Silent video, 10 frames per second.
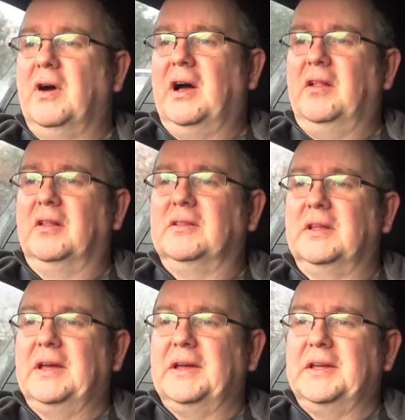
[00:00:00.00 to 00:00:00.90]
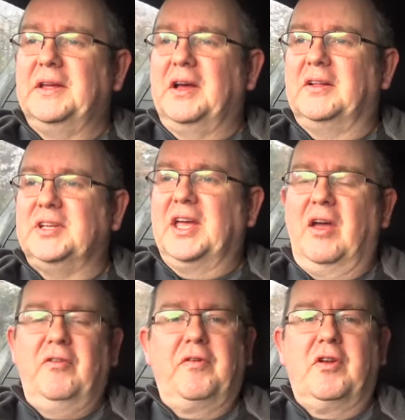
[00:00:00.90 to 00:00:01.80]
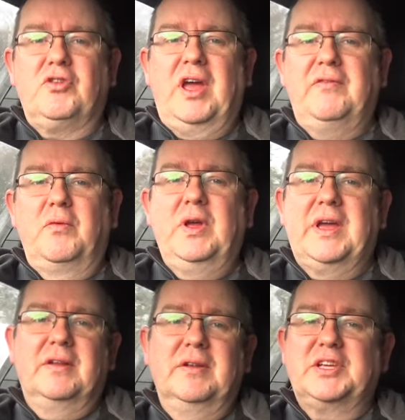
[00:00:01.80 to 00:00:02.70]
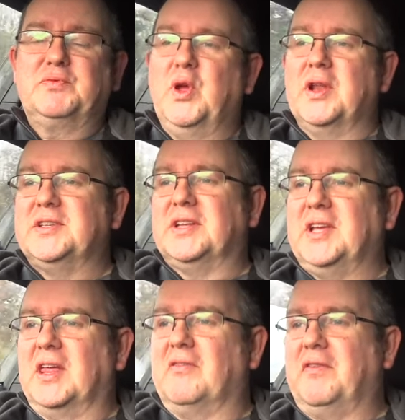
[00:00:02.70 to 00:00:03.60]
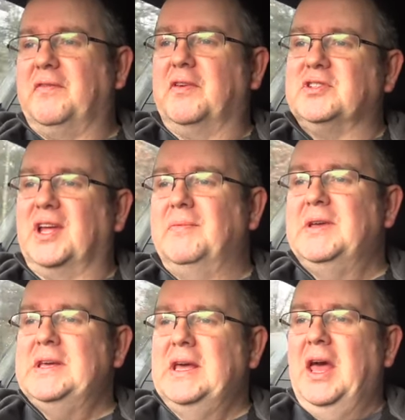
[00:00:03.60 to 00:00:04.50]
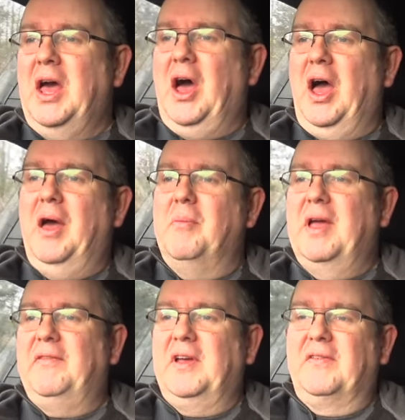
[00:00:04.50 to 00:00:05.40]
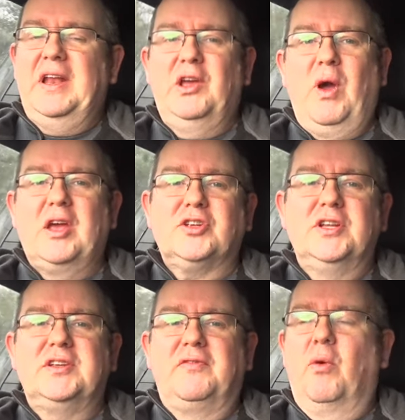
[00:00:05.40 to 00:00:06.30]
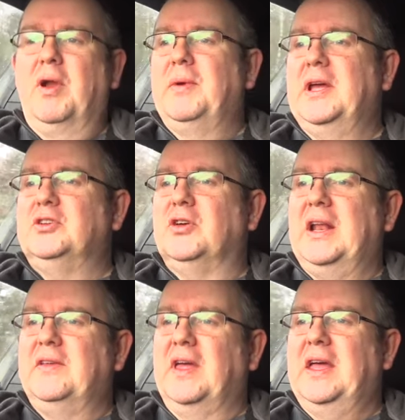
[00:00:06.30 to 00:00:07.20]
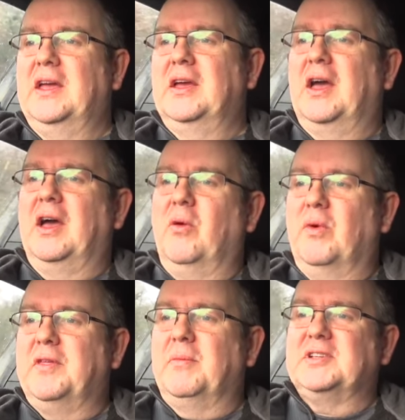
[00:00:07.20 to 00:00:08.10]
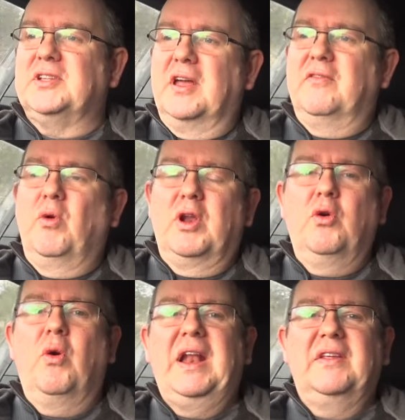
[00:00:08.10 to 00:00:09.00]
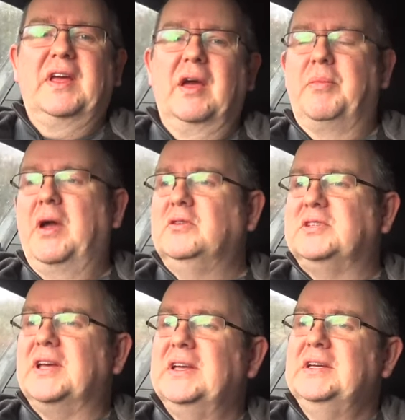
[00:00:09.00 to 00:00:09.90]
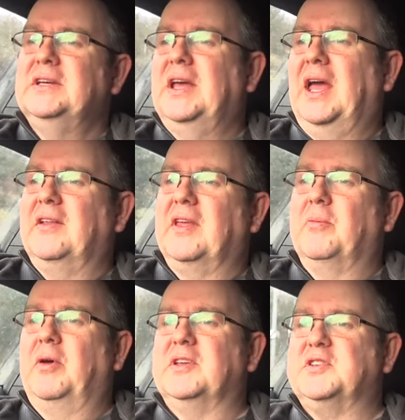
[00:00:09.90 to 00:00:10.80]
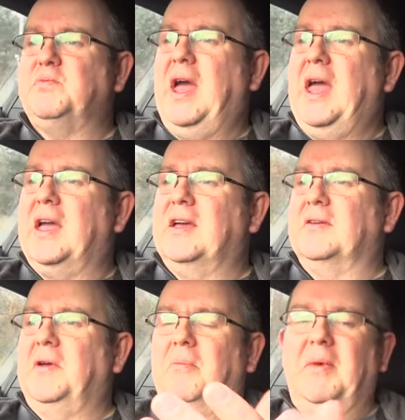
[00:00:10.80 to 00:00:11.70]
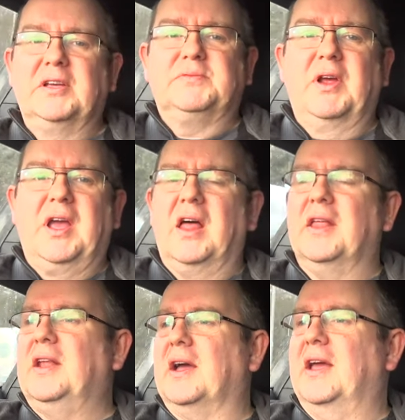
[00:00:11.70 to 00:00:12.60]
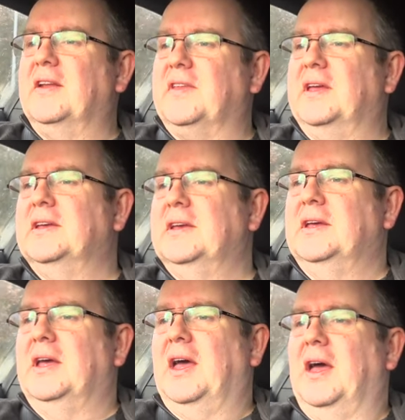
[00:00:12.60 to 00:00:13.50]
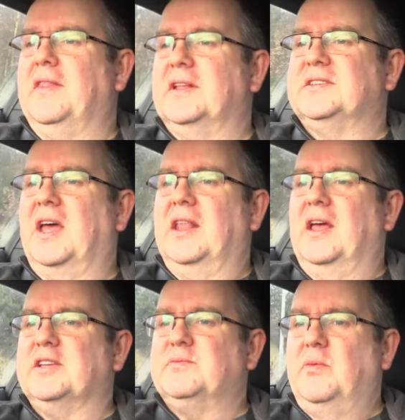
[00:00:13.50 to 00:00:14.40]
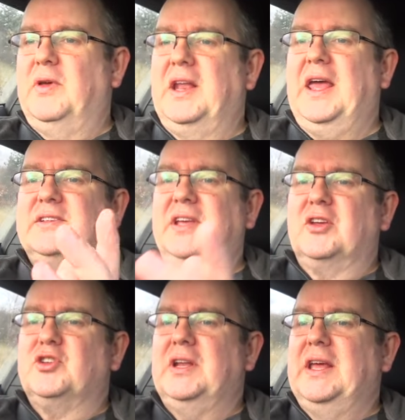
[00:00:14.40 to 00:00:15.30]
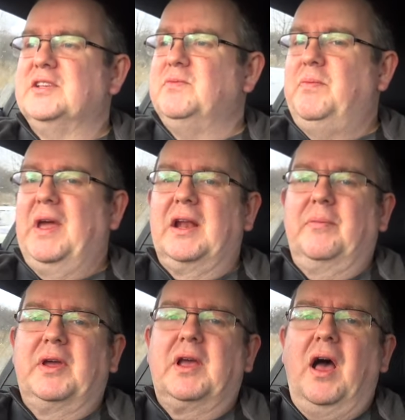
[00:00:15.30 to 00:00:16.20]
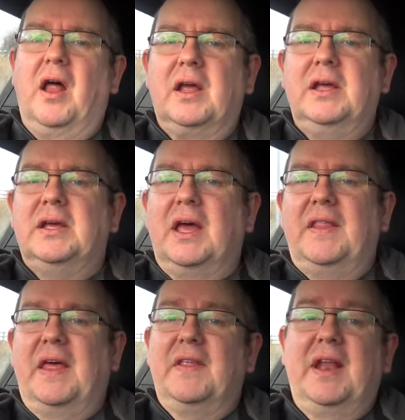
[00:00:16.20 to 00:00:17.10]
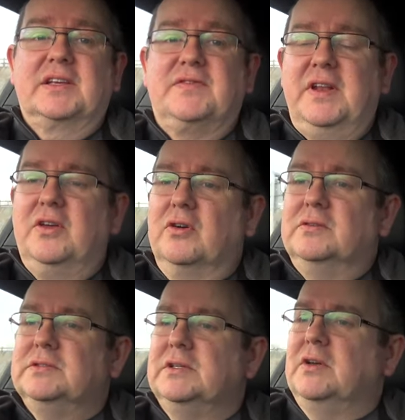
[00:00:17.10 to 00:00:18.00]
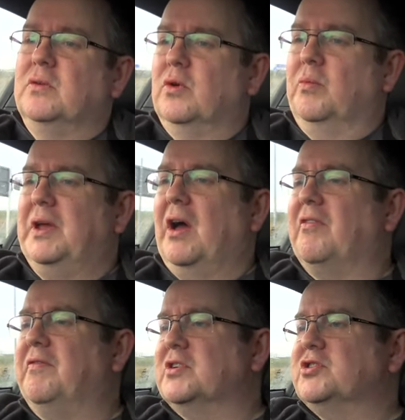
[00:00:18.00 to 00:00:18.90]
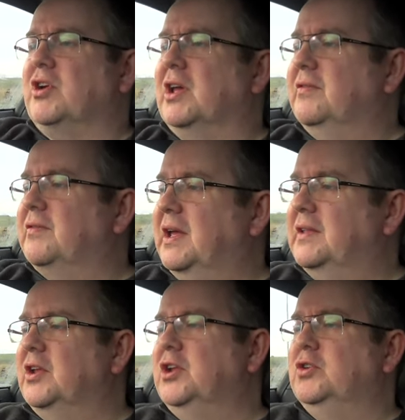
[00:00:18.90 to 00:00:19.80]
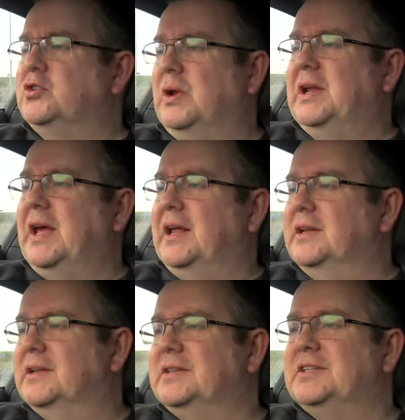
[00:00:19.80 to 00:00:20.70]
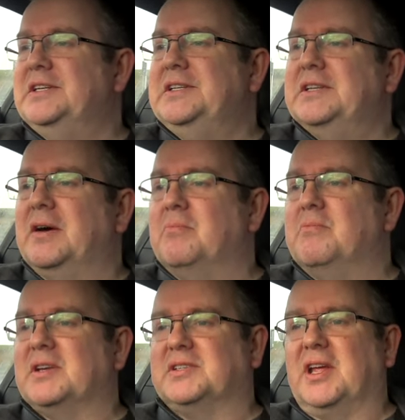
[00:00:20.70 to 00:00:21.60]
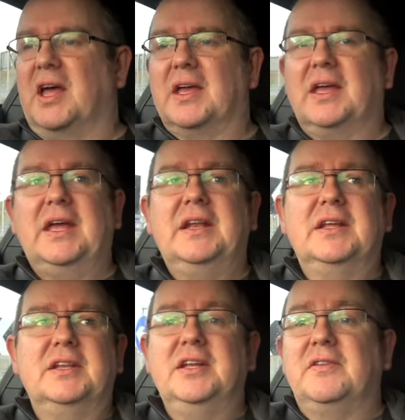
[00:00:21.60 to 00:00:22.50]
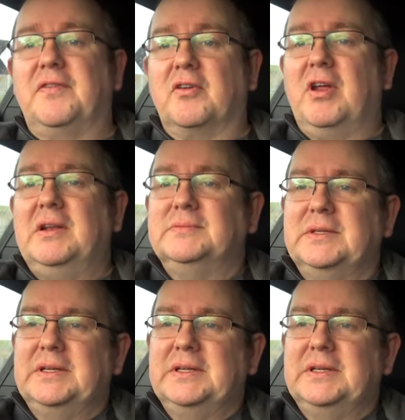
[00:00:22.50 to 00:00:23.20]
I'll uh, I'll take it out for a drive and we can experience it together for the first time. Um, if you have any questions, if you want me to do anything uh, with the Mustang, if you want to know anything about it, anything about the spec, uh, miles per gallon, that kind of thing, uh, then certainly ask me. But the next section is me picking up the car, and then the next video will be our first drive in the new 2019 Mustang in Need for Green.